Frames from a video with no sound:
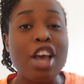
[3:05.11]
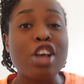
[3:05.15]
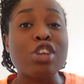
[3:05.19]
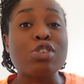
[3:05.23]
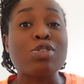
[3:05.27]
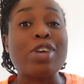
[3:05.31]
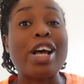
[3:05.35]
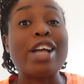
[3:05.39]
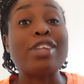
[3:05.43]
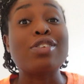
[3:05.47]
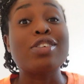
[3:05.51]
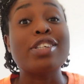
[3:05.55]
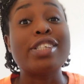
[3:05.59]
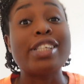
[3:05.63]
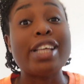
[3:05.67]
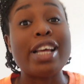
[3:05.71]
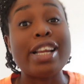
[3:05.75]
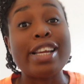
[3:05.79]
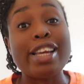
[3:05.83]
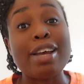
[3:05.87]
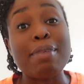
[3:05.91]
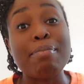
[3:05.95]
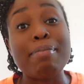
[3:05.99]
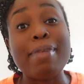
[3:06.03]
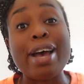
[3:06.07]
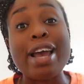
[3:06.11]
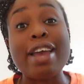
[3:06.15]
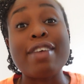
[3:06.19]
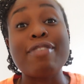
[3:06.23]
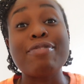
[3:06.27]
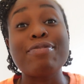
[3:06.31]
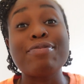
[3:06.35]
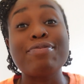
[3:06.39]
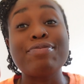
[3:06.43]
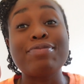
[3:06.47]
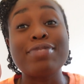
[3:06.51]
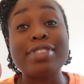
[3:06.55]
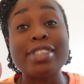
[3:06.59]
So I had to send them my
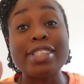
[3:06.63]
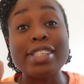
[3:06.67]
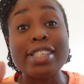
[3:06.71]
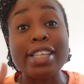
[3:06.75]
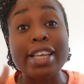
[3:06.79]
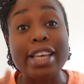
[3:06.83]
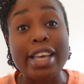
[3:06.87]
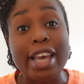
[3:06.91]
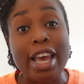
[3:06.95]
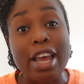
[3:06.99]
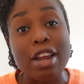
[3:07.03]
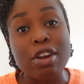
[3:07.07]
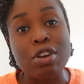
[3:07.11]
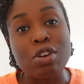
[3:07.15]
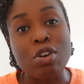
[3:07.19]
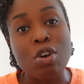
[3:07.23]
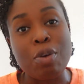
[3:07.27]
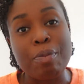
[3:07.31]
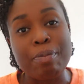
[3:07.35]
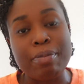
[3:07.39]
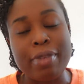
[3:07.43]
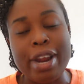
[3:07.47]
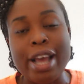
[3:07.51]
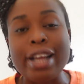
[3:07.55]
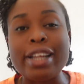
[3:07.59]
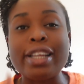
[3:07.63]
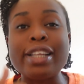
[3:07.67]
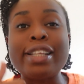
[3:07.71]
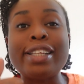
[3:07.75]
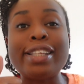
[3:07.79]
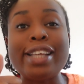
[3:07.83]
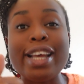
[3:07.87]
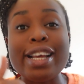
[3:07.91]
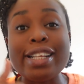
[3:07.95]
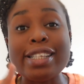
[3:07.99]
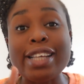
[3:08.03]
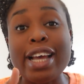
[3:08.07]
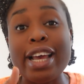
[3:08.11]
ticket like the
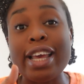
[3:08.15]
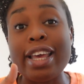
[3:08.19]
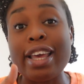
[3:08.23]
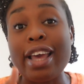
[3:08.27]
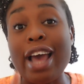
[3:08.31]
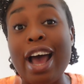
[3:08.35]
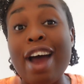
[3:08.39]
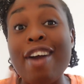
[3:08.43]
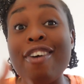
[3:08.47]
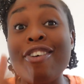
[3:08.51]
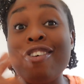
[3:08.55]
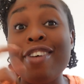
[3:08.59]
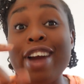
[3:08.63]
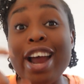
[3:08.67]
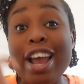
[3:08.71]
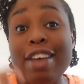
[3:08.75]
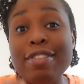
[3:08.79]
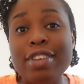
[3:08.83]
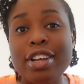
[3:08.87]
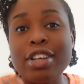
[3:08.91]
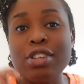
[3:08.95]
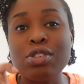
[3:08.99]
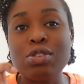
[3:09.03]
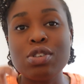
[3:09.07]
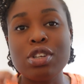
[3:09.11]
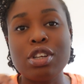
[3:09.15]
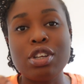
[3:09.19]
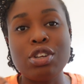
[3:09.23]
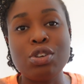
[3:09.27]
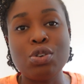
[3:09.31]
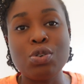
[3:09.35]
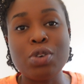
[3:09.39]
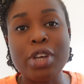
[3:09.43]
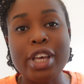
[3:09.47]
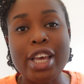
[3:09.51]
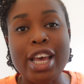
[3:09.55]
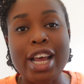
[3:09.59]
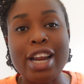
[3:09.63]
date I arrived into
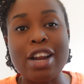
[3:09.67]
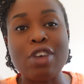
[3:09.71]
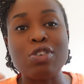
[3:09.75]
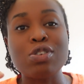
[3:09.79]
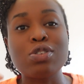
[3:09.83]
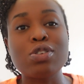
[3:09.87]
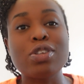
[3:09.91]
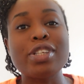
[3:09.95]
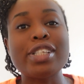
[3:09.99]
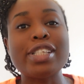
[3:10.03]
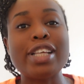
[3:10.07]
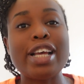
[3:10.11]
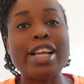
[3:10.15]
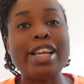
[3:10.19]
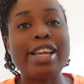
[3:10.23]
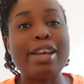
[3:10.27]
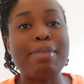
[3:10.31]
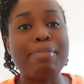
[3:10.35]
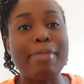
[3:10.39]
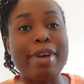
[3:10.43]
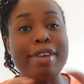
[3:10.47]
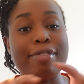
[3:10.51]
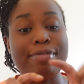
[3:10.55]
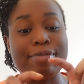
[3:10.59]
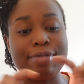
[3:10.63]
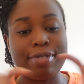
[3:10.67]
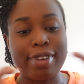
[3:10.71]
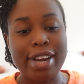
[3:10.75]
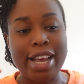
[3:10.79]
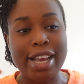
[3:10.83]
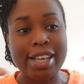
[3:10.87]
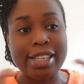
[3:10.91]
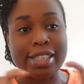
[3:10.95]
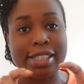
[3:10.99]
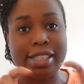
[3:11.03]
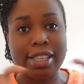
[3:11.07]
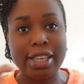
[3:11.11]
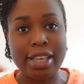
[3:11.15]
the UK, and also send them my
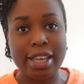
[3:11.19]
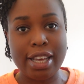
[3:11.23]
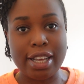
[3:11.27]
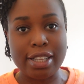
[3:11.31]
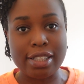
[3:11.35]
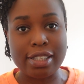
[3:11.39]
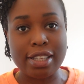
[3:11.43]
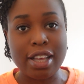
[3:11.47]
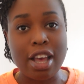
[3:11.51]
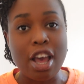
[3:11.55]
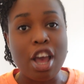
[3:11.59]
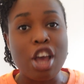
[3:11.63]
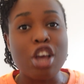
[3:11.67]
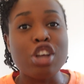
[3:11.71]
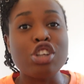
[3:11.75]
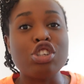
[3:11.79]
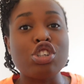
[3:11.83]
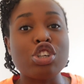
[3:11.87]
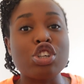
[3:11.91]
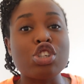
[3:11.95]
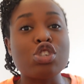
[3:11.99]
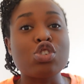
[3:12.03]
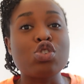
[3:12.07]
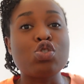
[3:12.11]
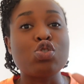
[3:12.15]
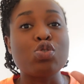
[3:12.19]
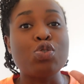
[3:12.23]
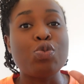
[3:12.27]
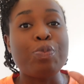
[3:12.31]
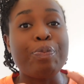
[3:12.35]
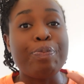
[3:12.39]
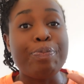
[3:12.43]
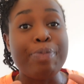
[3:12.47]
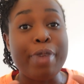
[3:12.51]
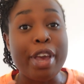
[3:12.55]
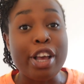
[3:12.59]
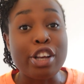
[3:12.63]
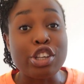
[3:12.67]
flight ticket, just to
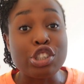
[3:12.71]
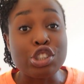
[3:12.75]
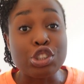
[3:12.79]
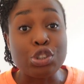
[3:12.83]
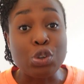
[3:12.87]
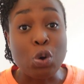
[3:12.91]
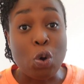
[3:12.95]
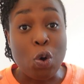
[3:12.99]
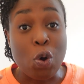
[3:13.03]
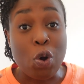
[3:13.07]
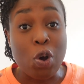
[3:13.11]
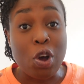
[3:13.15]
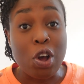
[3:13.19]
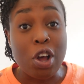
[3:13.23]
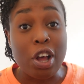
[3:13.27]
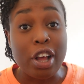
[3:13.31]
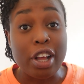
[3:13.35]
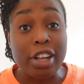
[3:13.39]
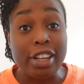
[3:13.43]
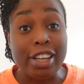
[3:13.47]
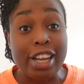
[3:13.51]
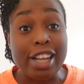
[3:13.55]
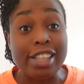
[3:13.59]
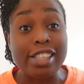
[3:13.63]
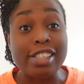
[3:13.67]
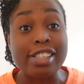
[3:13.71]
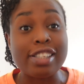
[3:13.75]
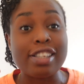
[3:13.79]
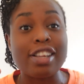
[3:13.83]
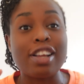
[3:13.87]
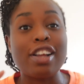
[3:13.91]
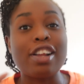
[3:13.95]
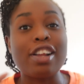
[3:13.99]
make sure that